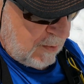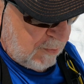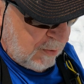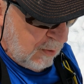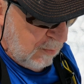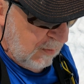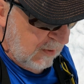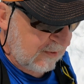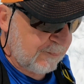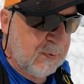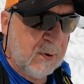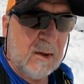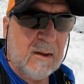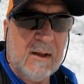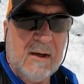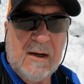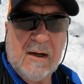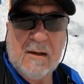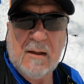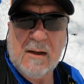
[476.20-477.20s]
I don't know what's
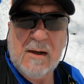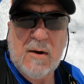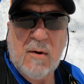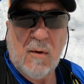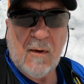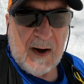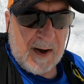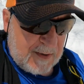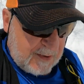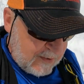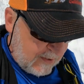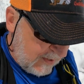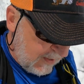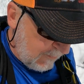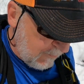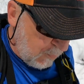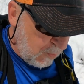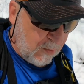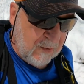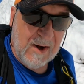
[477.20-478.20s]
politically correct
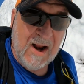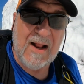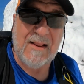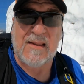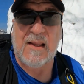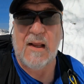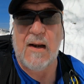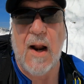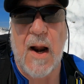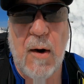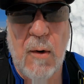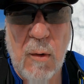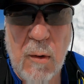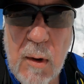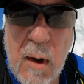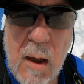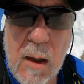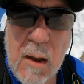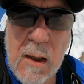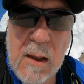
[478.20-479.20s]
anymore. Not that I
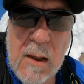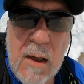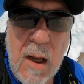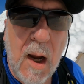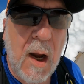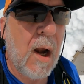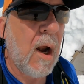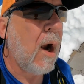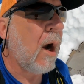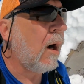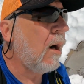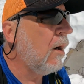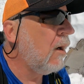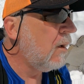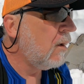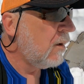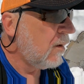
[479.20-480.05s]
really care.